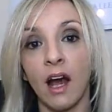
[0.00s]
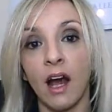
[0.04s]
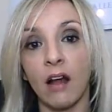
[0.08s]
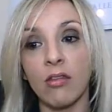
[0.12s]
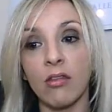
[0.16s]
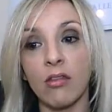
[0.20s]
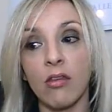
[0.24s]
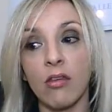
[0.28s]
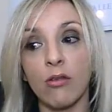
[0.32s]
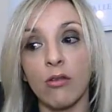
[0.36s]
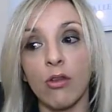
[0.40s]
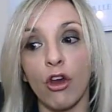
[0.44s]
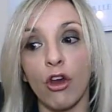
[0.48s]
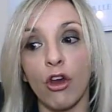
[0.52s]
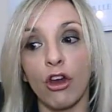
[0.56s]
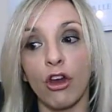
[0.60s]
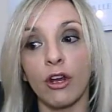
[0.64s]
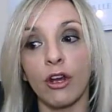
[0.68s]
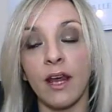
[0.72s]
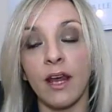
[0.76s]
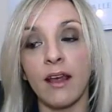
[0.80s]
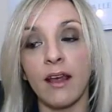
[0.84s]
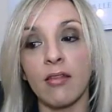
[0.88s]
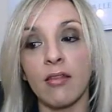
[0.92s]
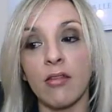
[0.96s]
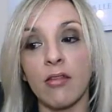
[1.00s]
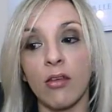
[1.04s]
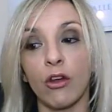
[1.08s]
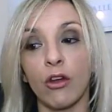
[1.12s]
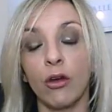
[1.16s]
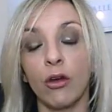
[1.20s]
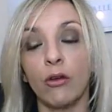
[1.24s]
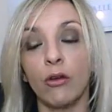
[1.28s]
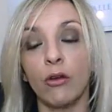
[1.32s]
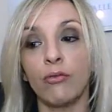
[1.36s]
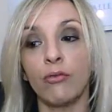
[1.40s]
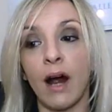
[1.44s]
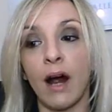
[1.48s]
and to turn it
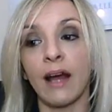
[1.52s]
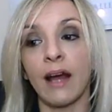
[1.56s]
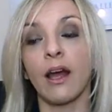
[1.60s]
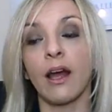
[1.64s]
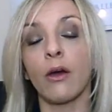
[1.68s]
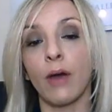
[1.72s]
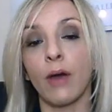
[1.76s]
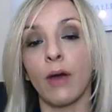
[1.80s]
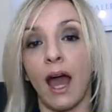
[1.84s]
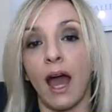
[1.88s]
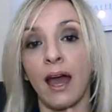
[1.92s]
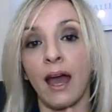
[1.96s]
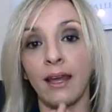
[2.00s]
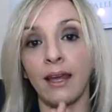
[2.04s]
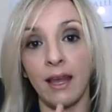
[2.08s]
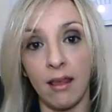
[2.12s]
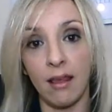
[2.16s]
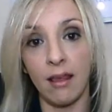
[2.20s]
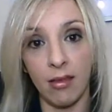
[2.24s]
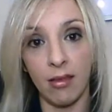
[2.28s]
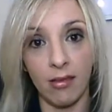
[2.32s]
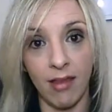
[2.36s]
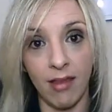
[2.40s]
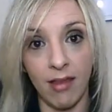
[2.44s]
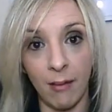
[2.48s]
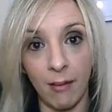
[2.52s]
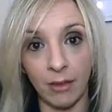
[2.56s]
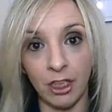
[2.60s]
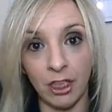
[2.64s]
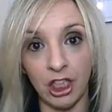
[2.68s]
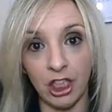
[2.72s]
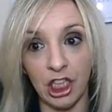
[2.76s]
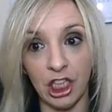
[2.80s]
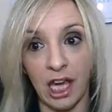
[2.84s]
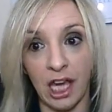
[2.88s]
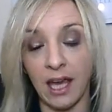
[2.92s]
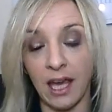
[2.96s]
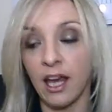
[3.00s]
into, right, okay, he's
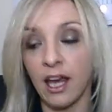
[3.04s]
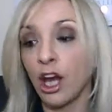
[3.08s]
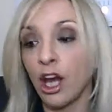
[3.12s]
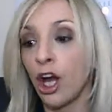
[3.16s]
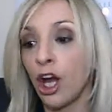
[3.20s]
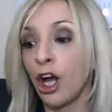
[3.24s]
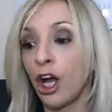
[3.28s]
damaged it,